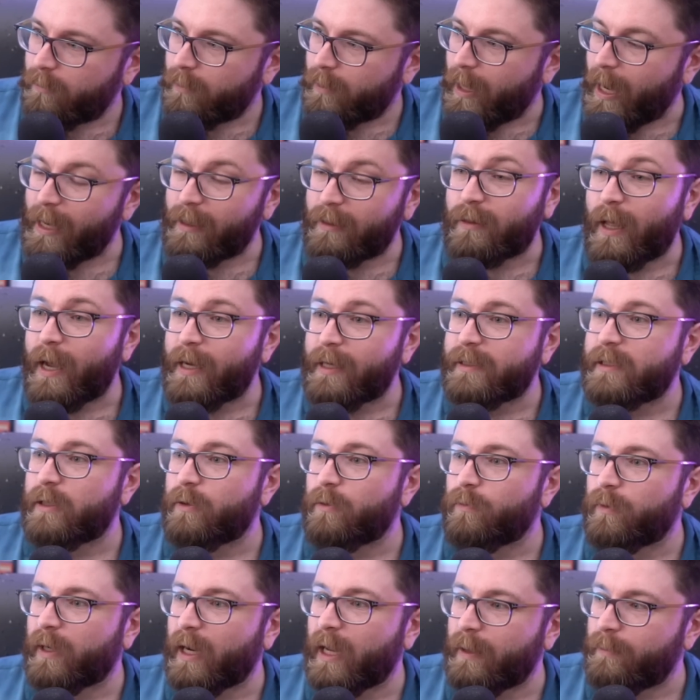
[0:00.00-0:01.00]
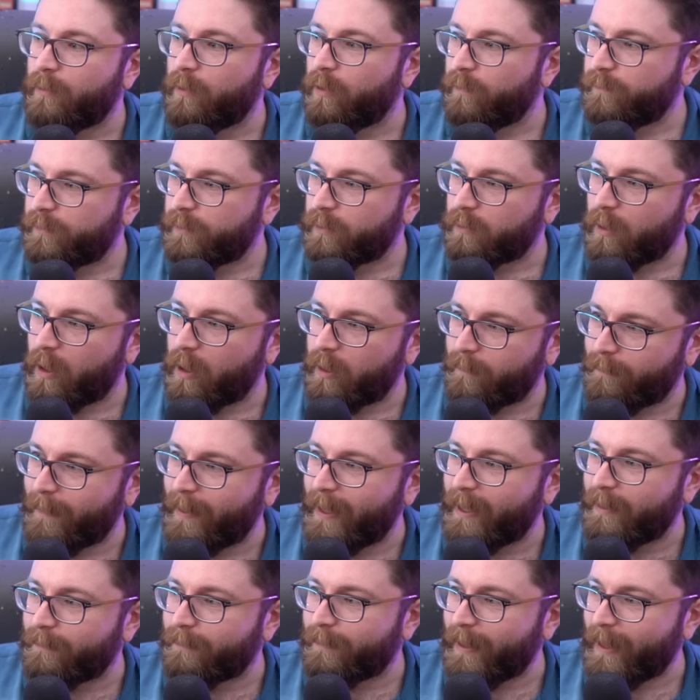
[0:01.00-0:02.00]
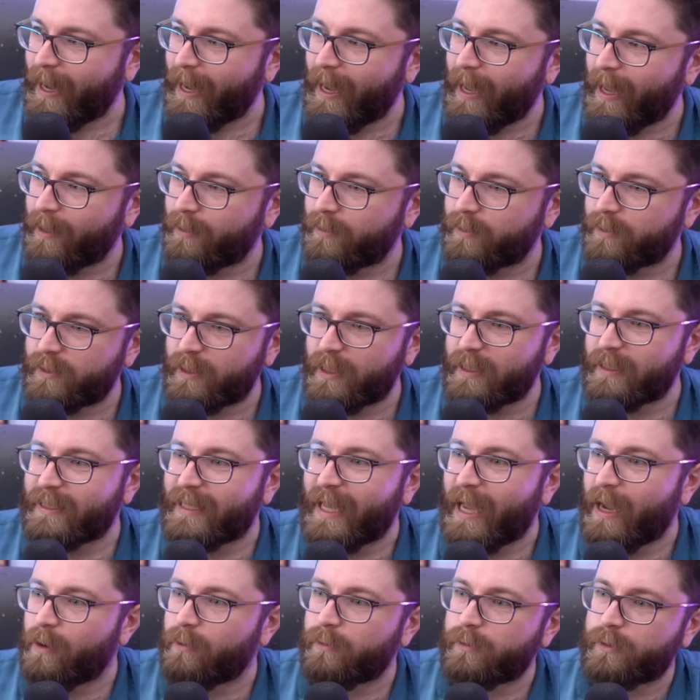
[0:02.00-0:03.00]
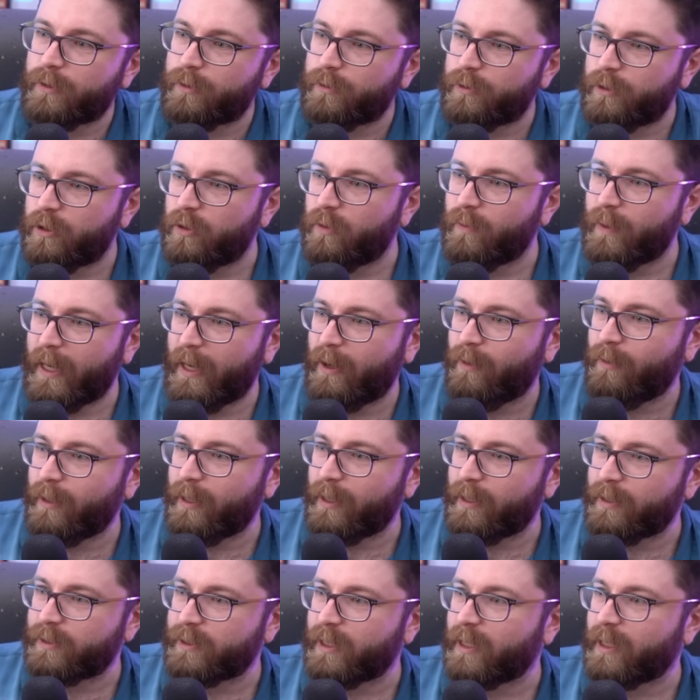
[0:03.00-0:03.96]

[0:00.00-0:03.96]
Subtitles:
I liked it when I moved along main paths, encountered new areas.